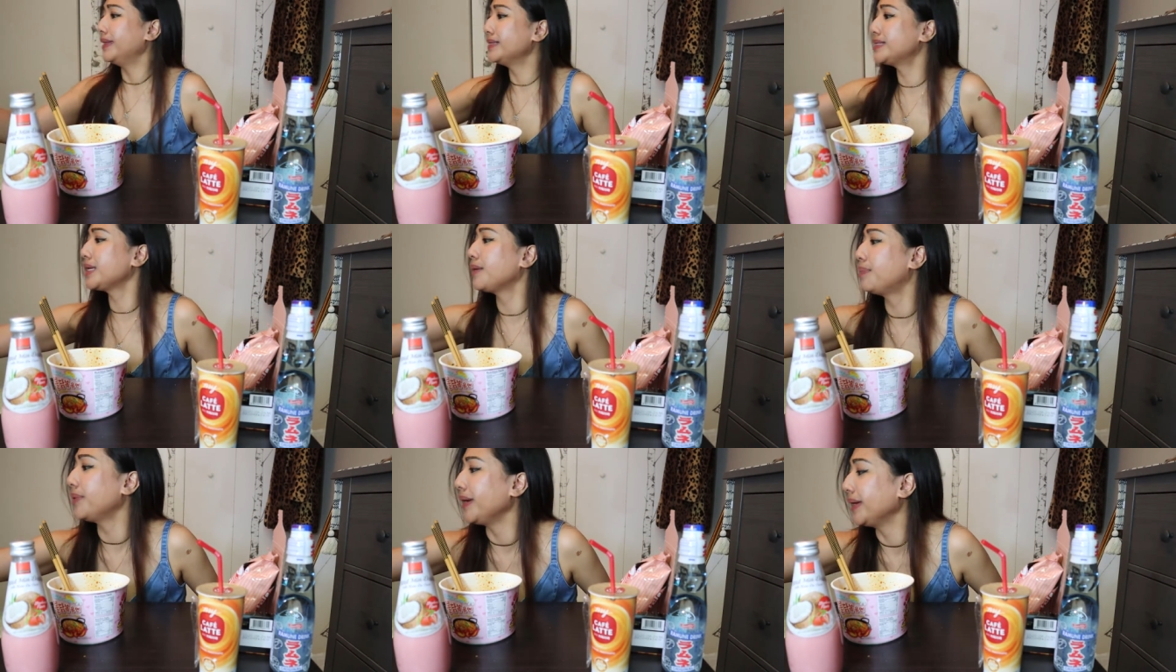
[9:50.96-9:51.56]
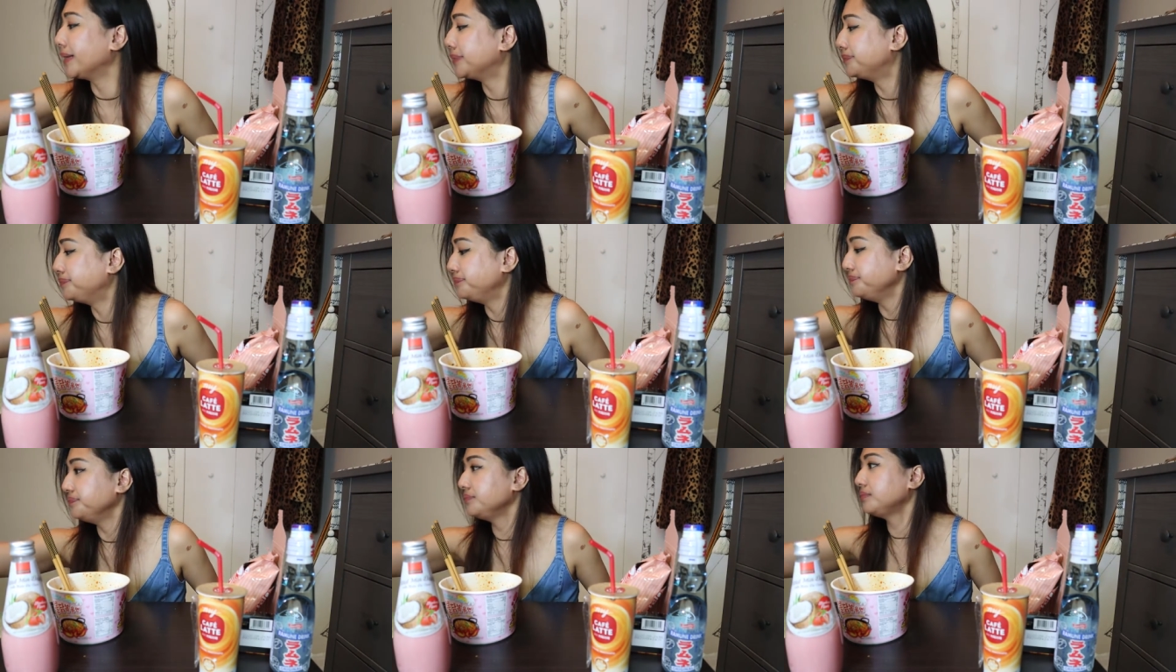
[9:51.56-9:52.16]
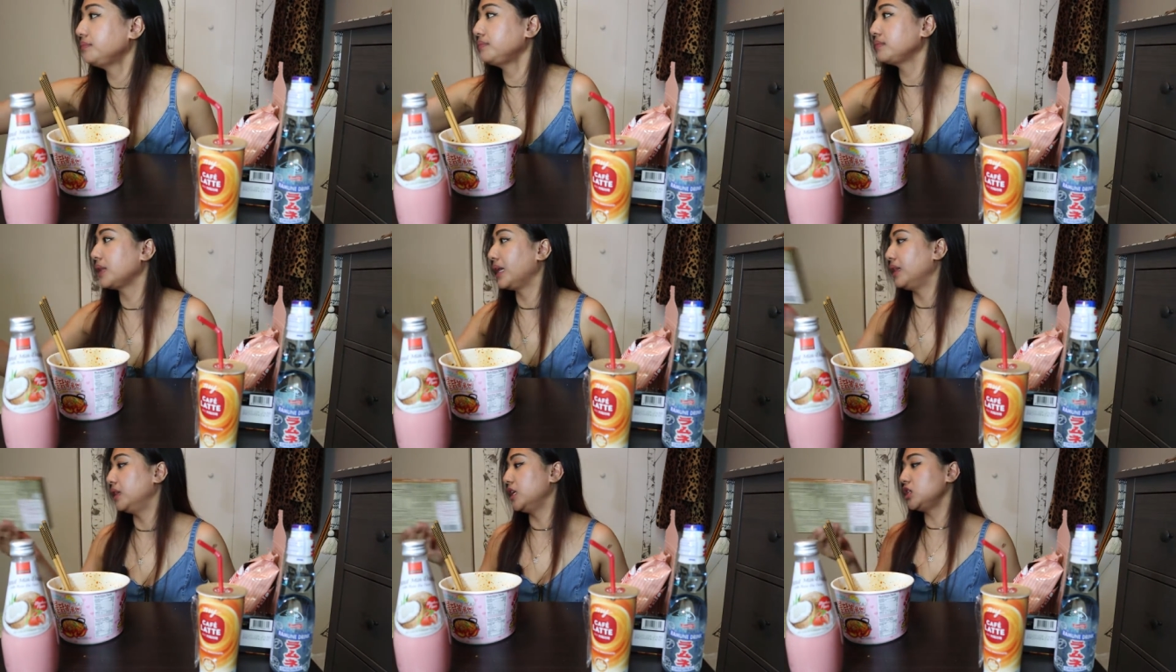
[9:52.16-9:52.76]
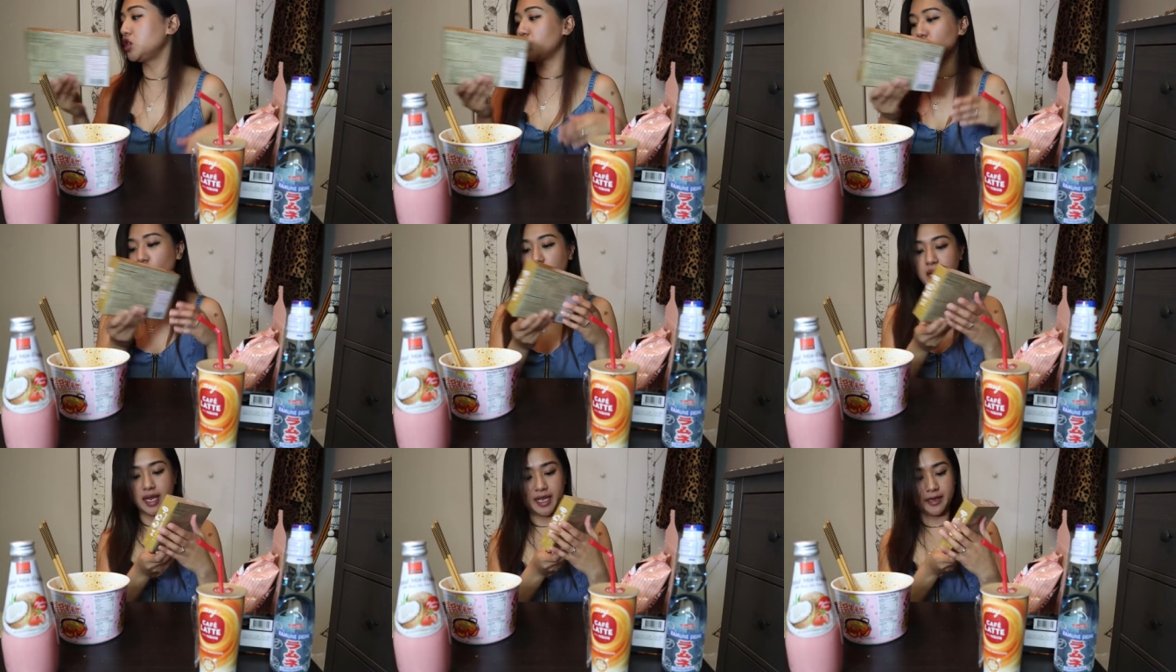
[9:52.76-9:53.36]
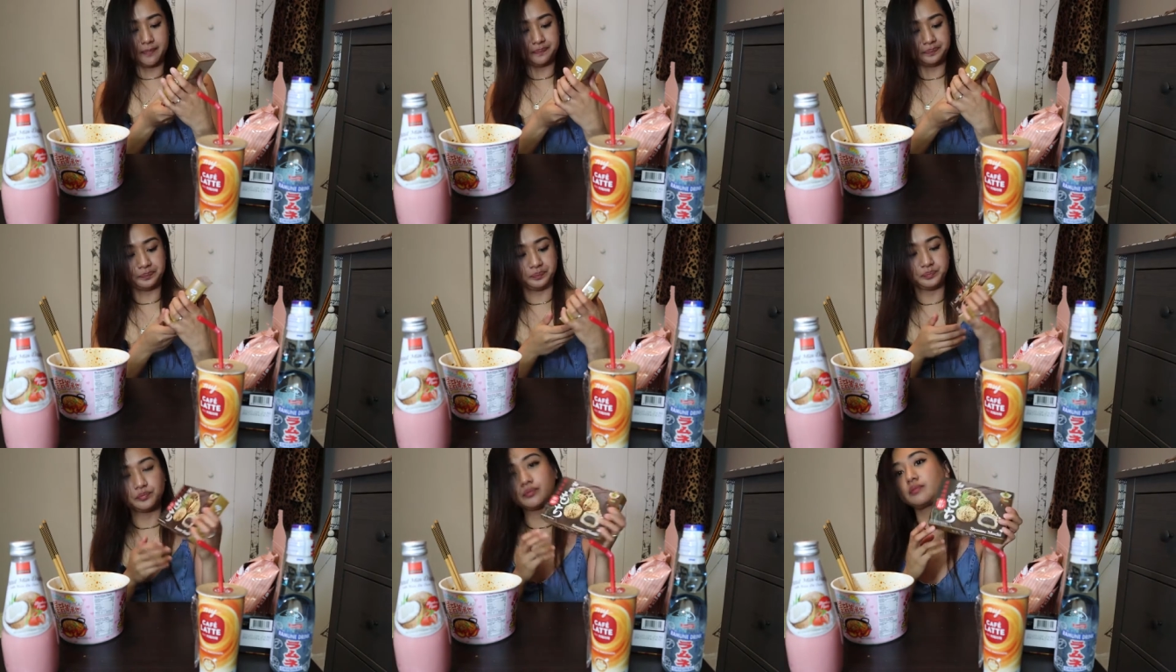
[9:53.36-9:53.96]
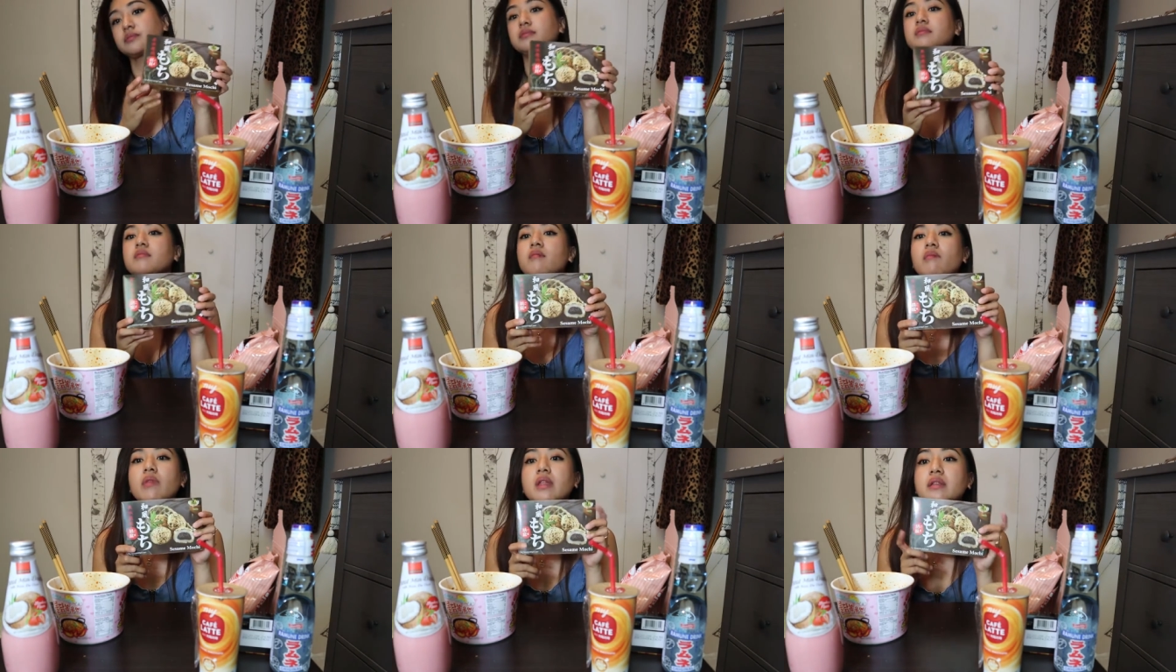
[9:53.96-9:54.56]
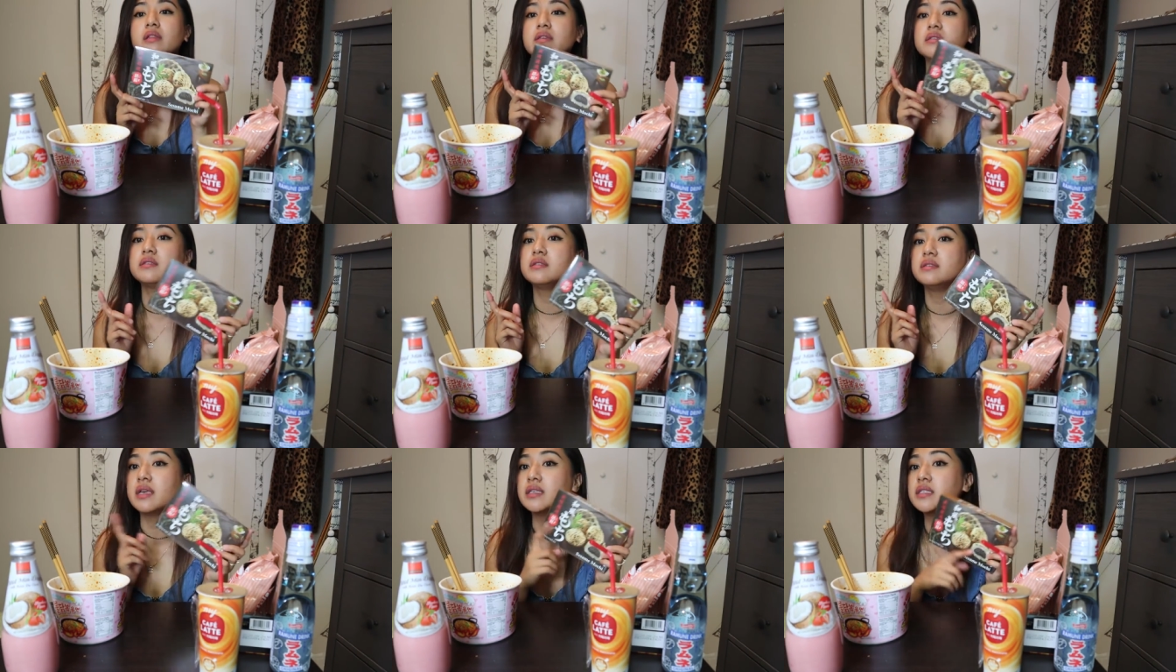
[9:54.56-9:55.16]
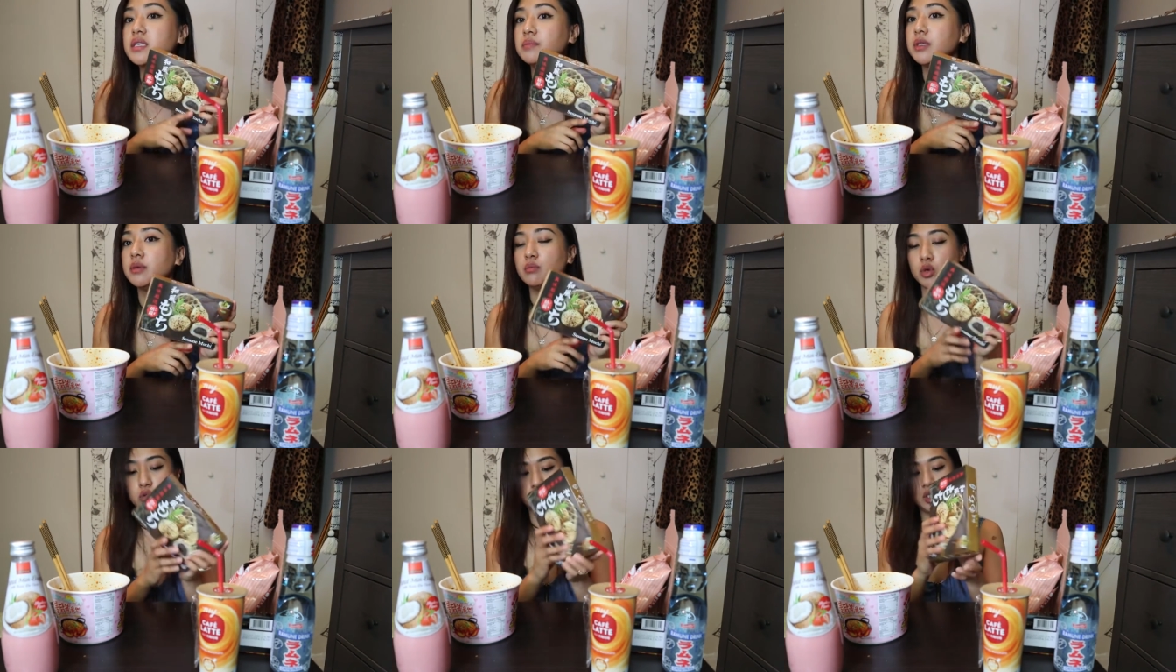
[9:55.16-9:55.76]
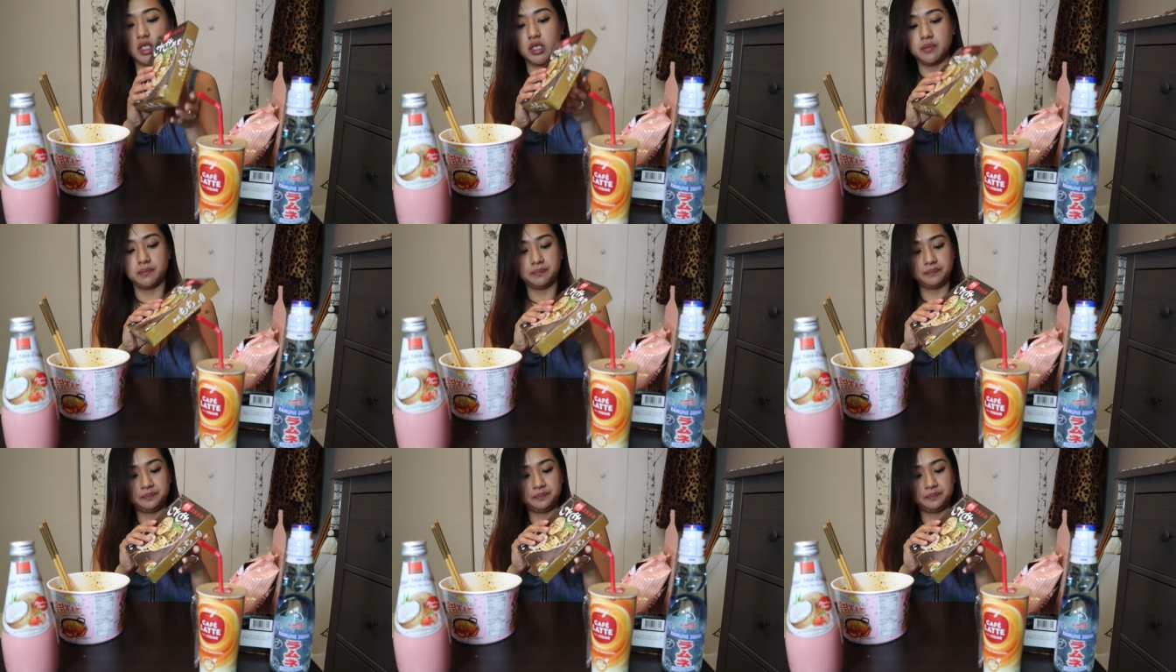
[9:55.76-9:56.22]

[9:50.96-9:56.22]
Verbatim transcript: Let's take a break. Let's try the sesame mochi.